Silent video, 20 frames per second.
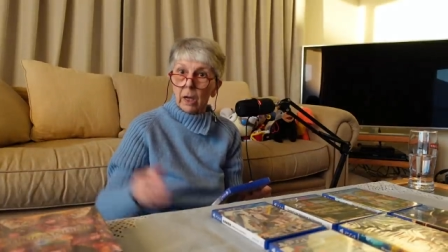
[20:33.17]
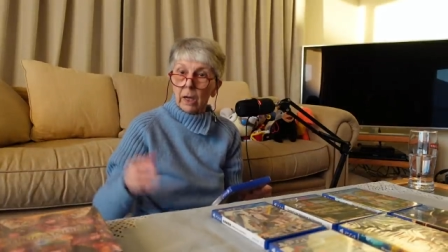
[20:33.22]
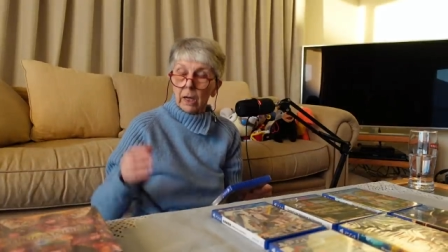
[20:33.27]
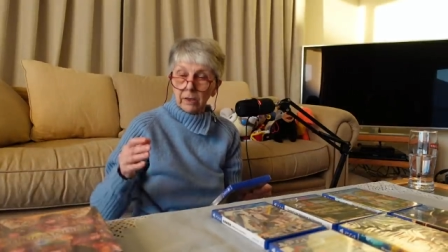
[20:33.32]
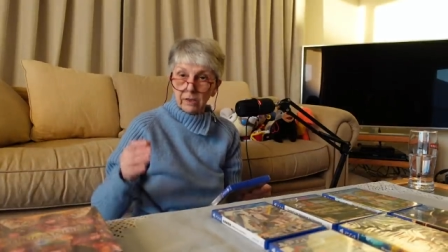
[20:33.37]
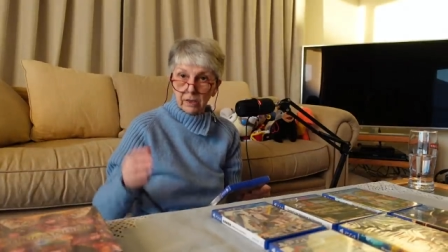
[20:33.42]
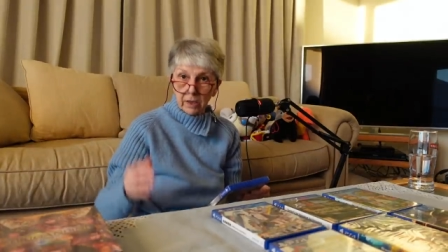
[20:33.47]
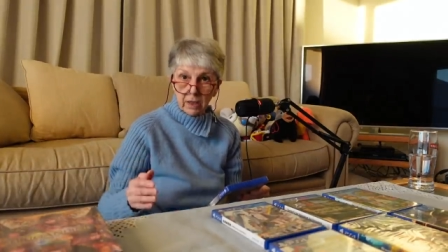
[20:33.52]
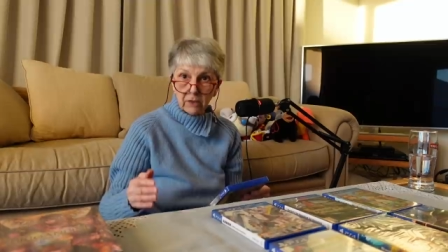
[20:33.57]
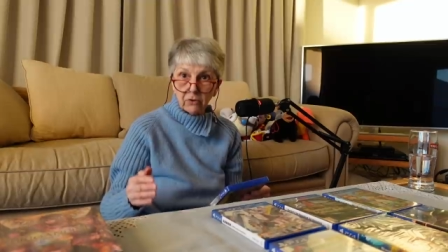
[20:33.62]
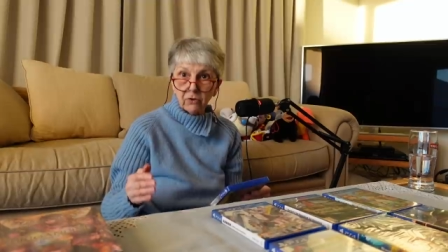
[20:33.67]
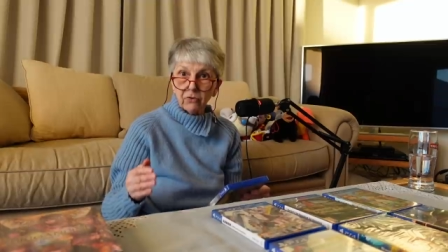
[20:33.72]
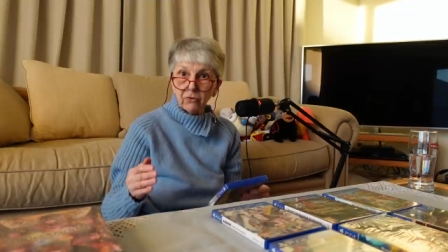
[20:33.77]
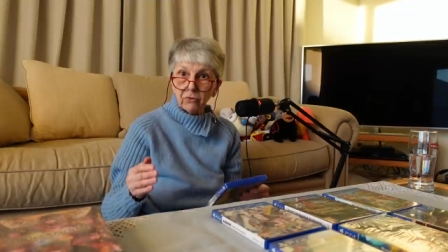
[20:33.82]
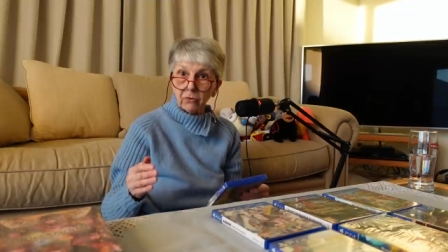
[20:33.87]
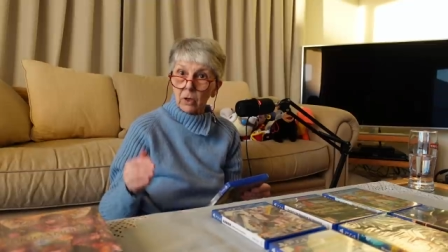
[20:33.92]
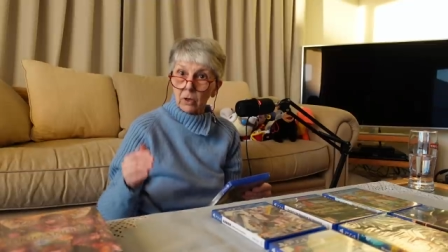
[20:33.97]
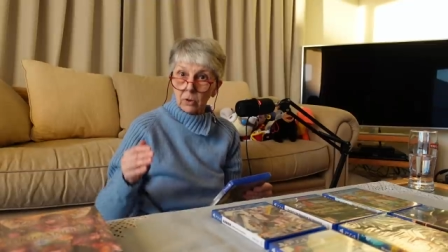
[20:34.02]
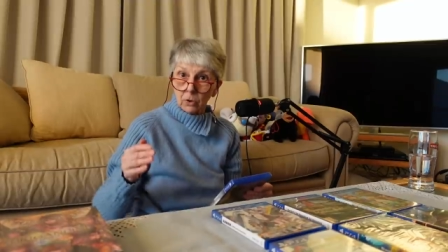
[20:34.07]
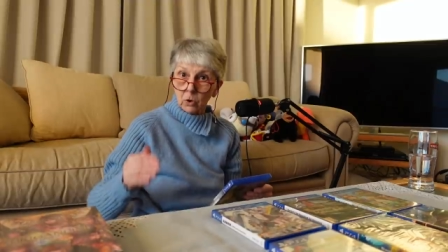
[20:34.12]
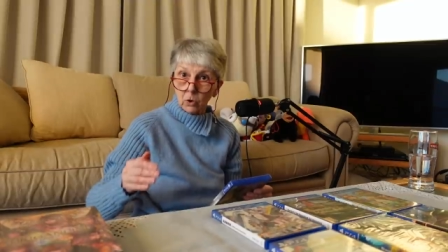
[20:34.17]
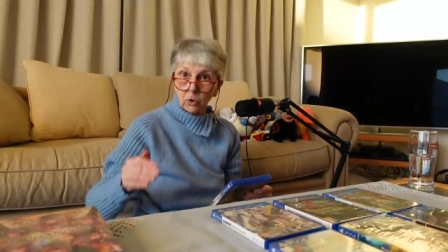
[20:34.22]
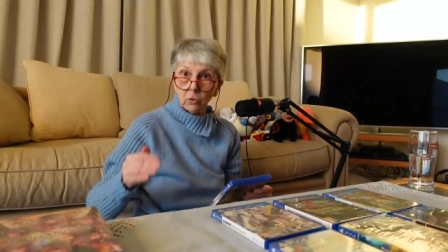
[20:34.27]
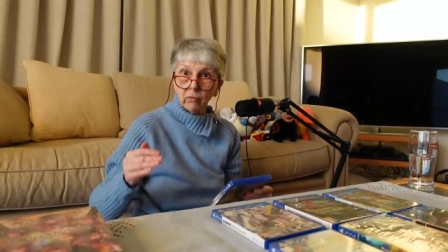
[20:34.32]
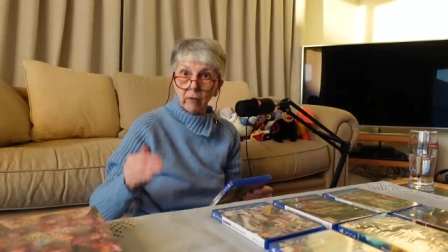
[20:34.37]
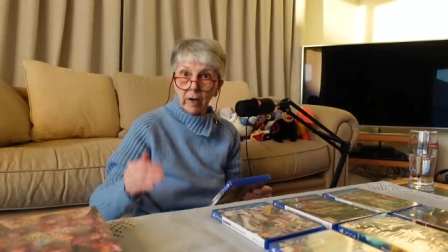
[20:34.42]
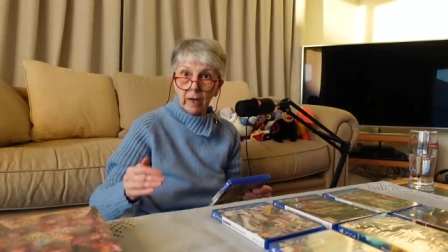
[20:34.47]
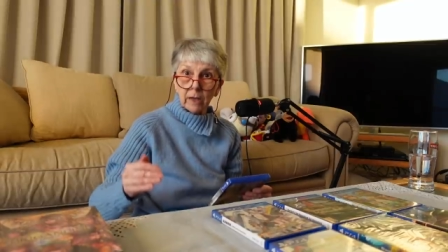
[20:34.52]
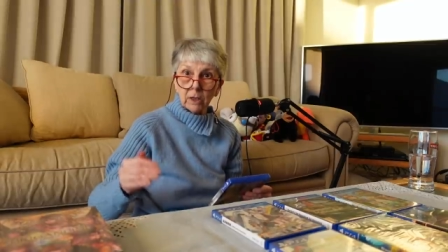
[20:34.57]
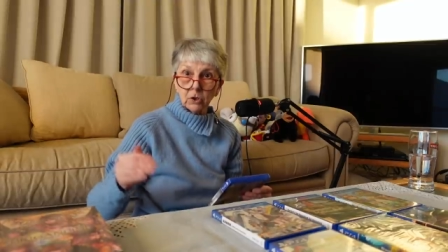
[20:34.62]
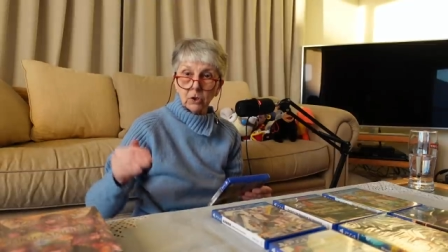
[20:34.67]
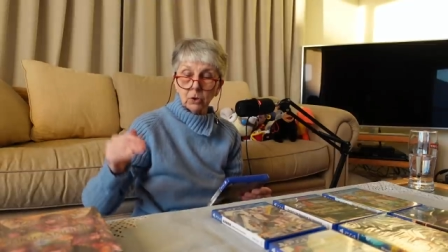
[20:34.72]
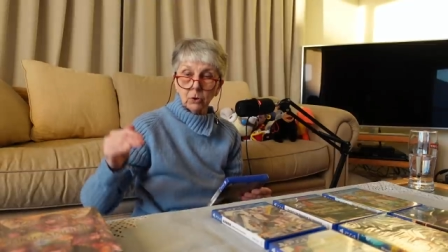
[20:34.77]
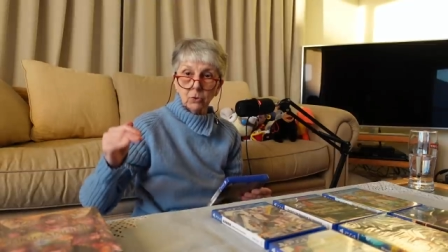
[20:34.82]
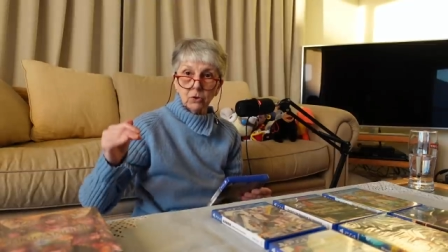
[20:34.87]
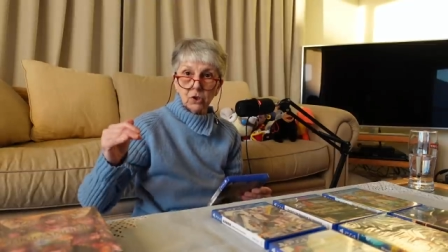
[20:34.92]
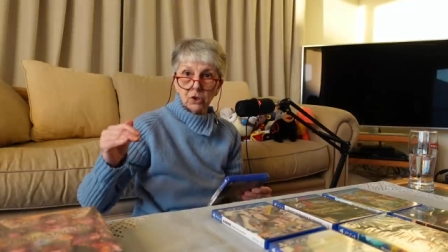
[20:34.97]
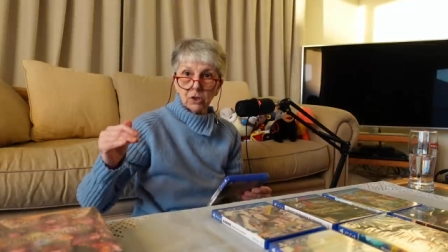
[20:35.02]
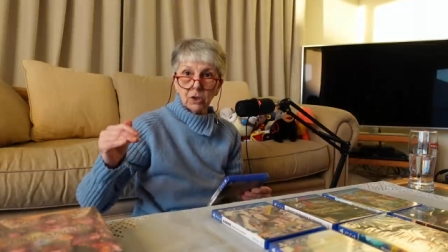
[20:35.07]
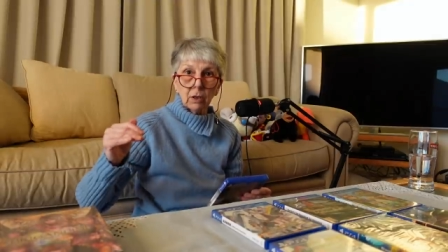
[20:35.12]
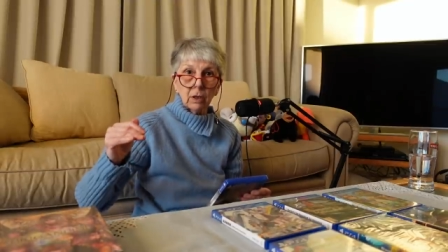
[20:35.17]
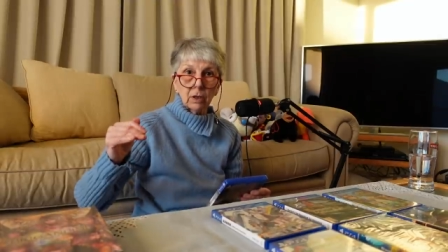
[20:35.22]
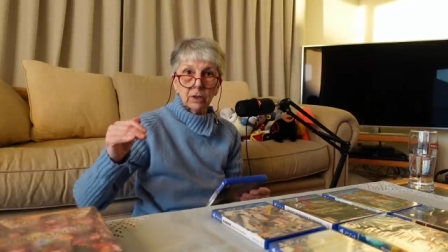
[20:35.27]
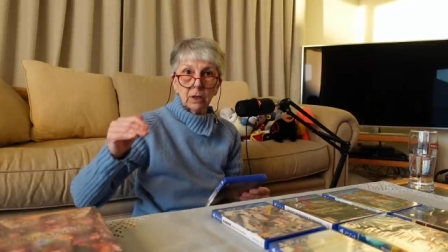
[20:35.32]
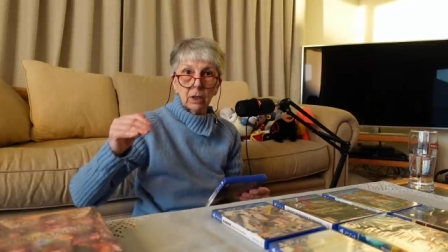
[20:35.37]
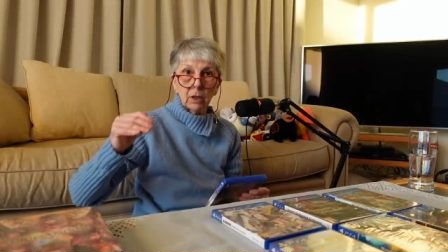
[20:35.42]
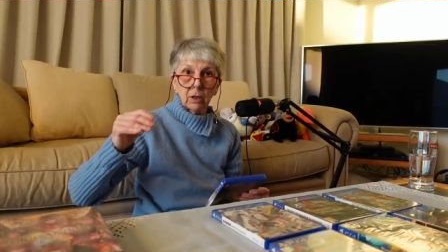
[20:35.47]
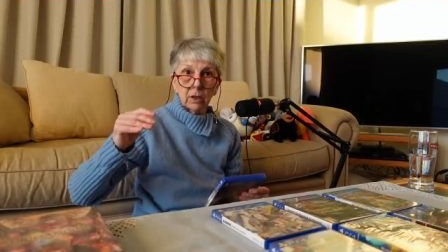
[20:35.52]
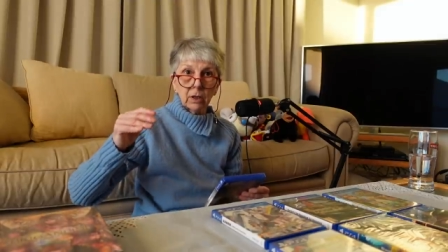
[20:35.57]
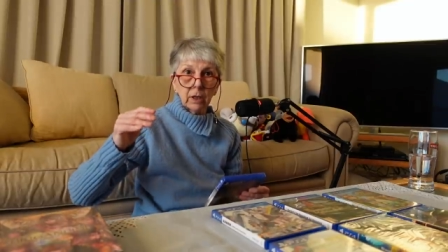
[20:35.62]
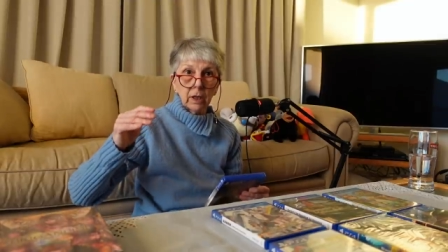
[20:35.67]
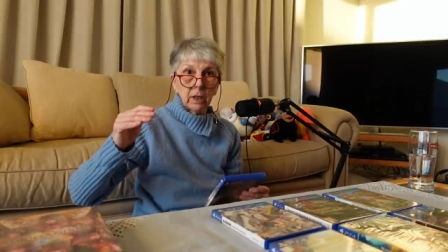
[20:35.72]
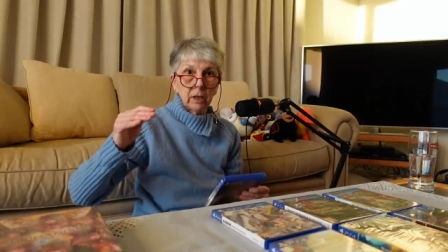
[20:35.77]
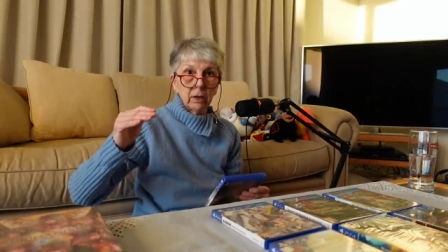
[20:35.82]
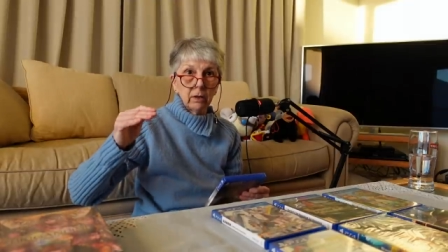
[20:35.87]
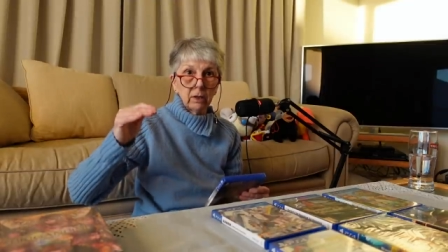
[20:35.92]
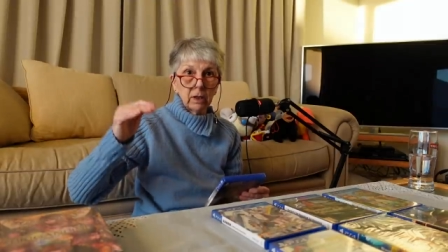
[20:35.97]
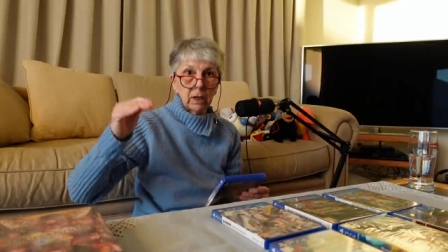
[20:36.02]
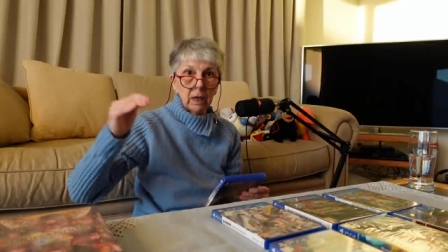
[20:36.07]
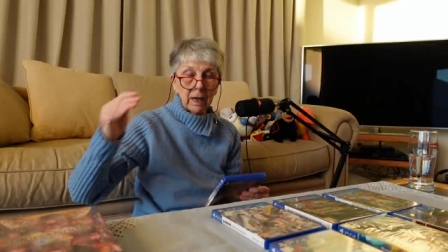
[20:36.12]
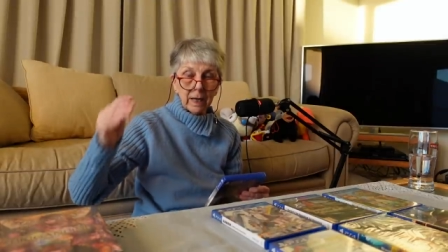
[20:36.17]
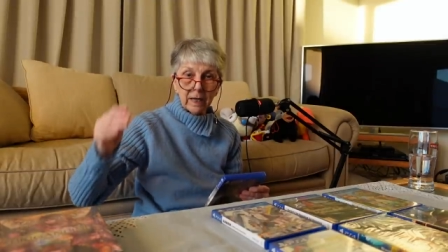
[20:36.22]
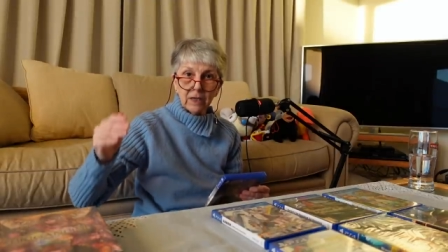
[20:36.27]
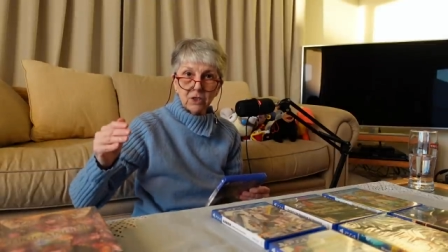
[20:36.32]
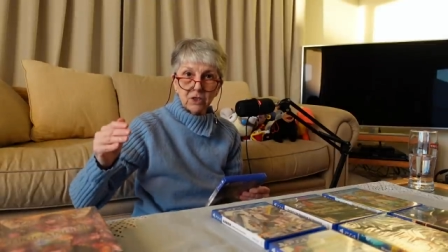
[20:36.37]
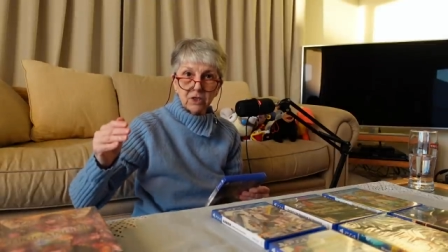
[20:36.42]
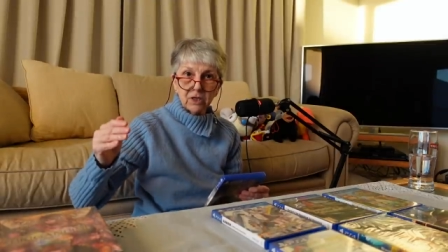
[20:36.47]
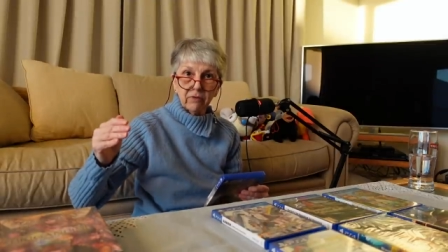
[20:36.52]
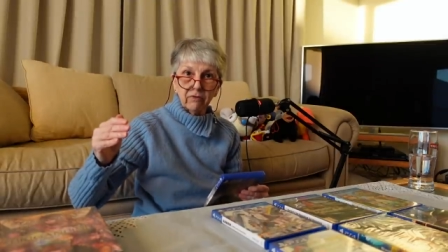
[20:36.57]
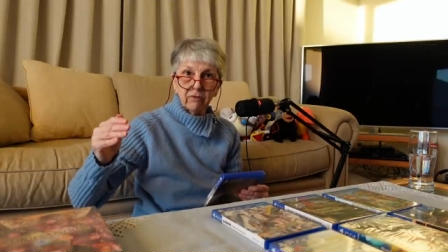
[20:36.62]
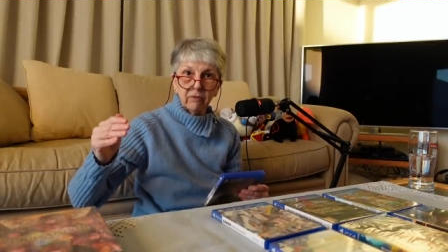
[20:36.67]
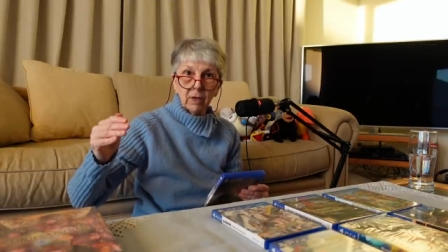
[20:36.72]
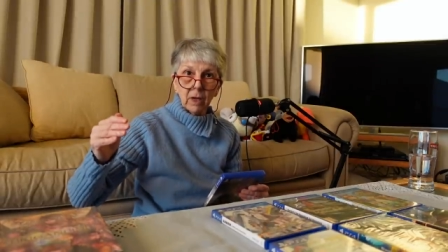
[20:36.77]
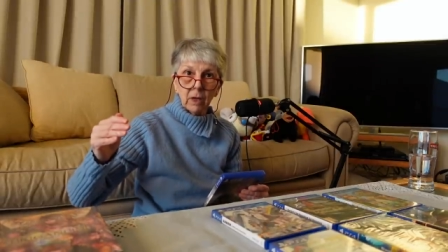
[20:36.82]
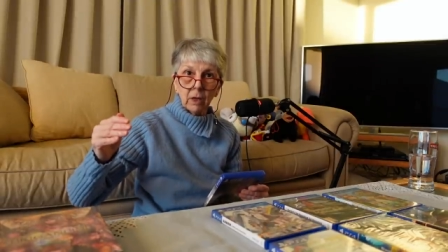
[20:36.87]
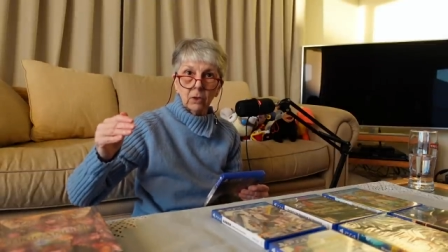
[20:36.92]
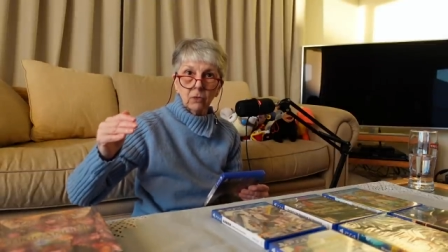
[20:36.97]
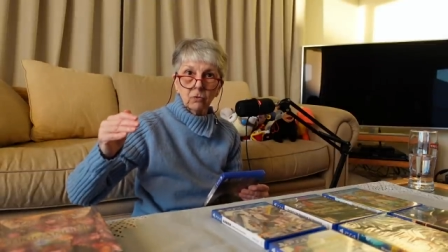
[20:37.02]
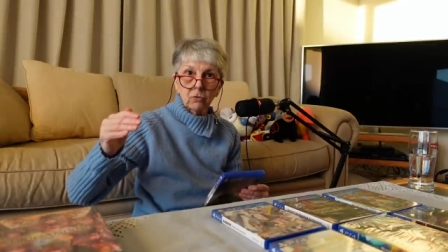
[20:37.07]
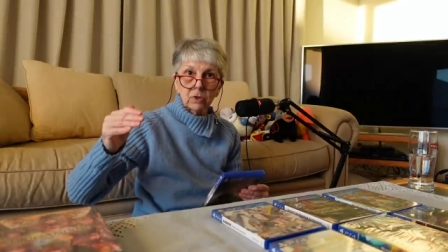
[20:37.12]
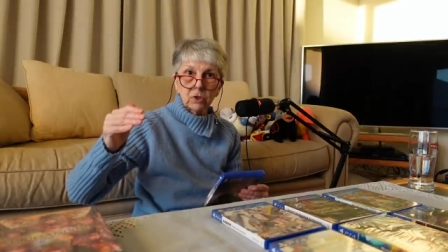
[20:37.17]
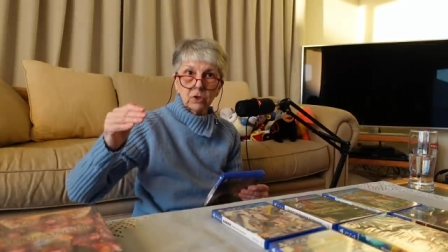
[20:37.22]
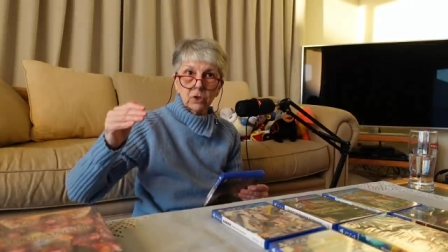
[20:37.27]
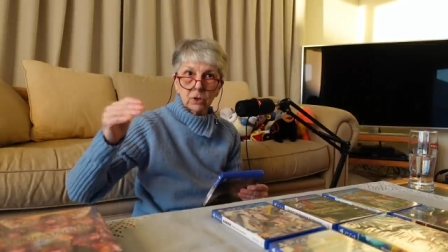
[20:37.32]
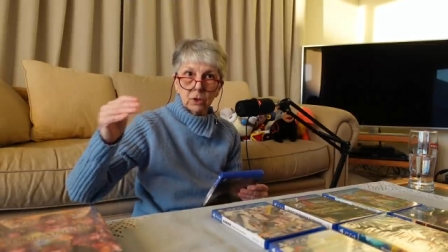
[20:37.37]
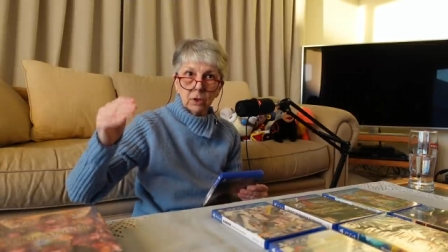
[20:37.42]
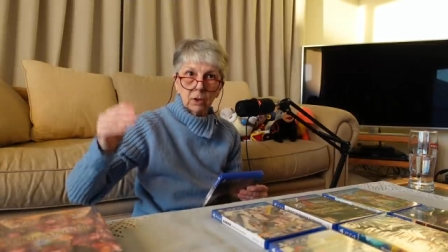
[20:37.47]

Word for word: And that is correct. You start out in the late 700s,